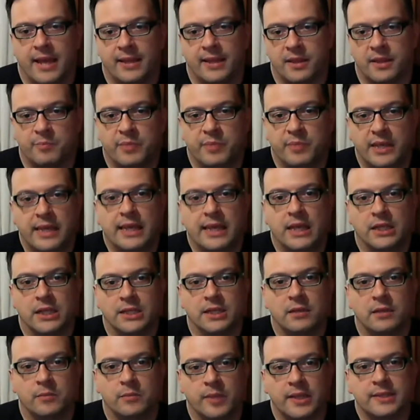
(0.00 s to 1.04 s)
the B a
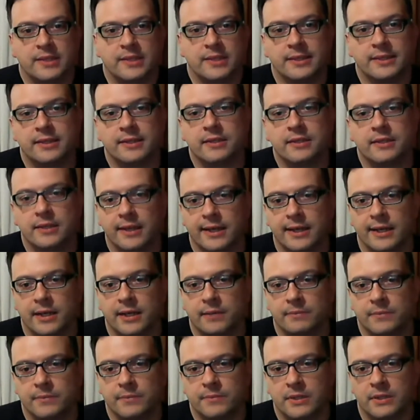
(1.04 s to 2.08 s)
little bit
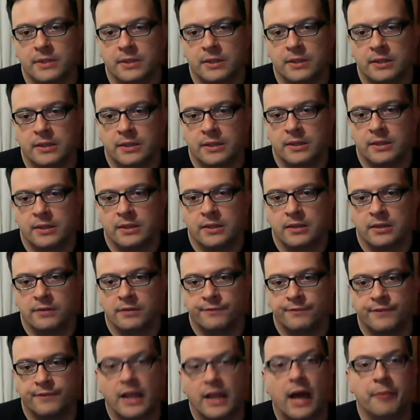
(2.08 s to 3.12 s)

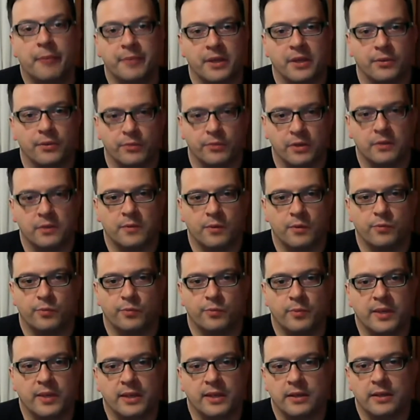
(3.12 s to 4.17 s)
floppy. It would
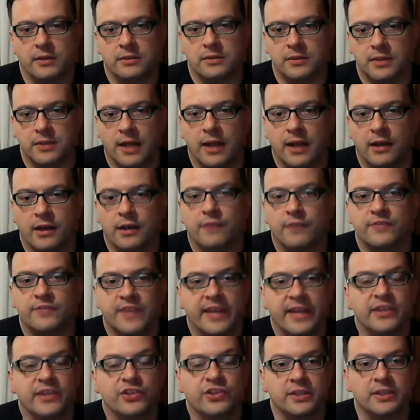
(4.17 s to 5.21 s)
be not enough
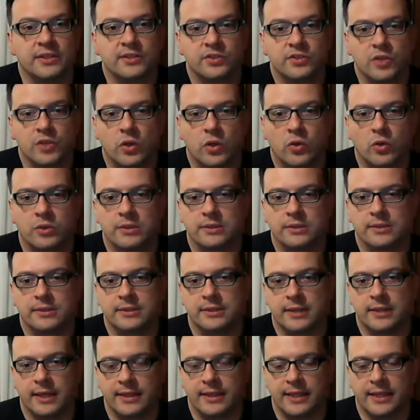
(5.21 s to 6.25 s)
tension. So
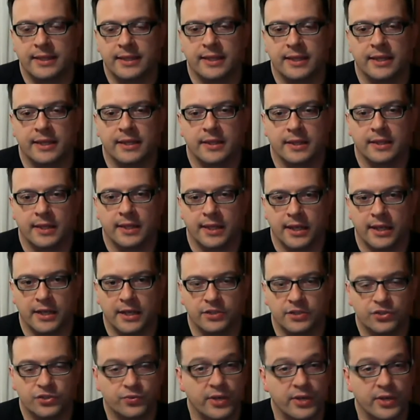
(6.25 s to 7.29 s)
I think the
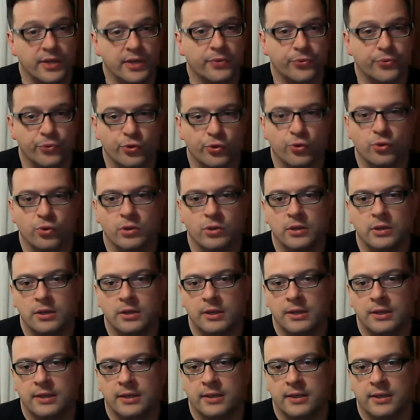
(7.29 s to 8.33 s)
string through
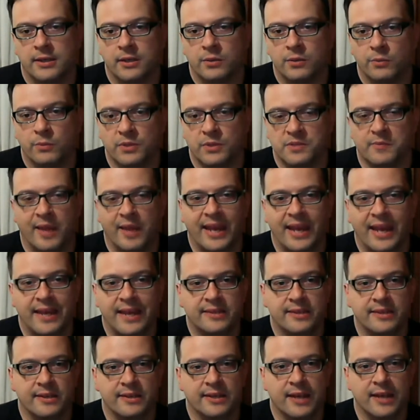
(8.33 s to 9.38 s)
was made
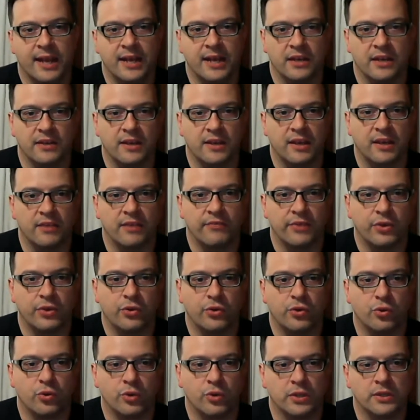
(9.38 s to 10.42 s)
to kind of give
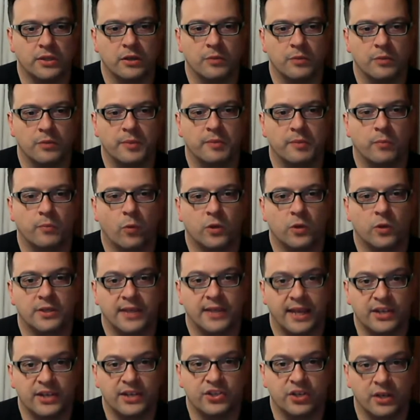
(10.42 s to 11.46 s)
you a little bit more
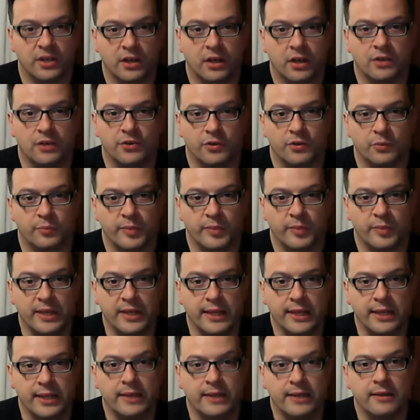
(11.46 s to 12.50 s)
tension on your
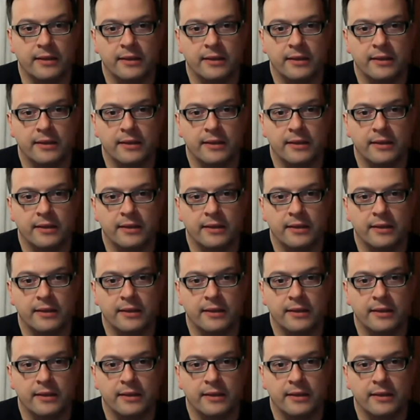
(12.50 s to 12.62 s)
B